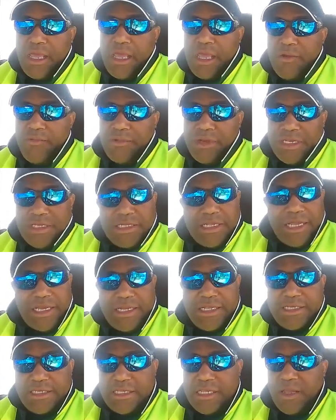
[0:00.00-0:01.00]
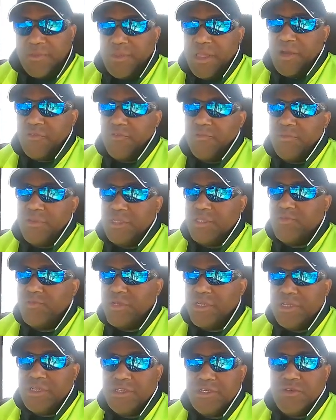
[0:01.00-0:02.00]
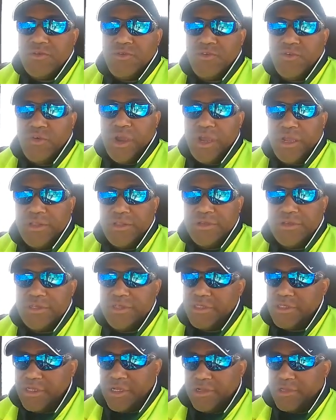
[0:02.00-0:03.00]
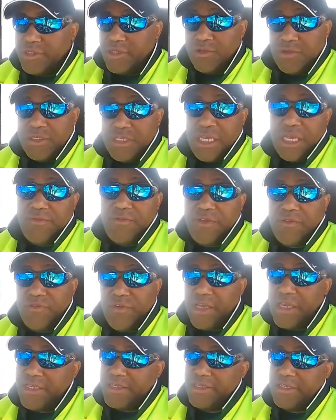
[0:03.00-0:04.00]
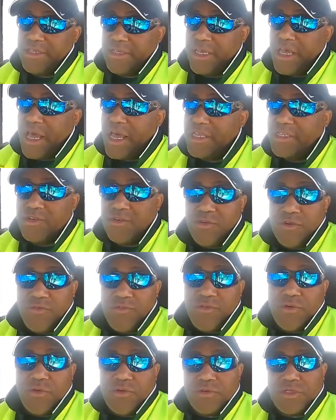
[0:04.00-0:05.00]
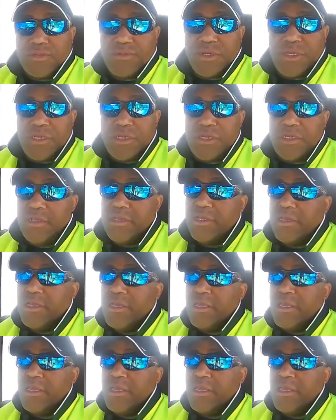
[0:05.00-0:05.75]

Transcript: And when this lady stepped out from between these two trailers, there's no safety vest, and the guy's going full speed